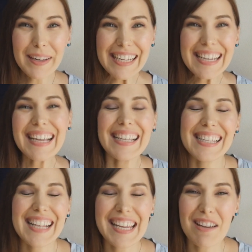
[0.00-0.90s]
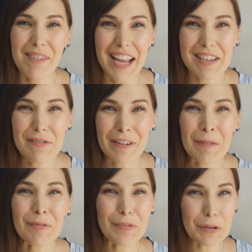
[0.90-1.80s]
everybody, it's Sonnie coming at you
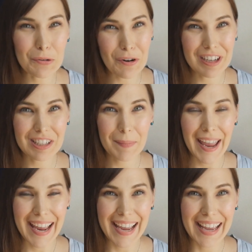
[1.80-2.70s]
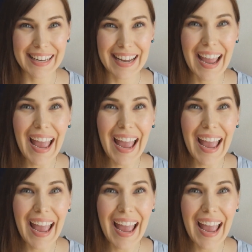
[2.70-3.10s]
from Fukuoka, Japan.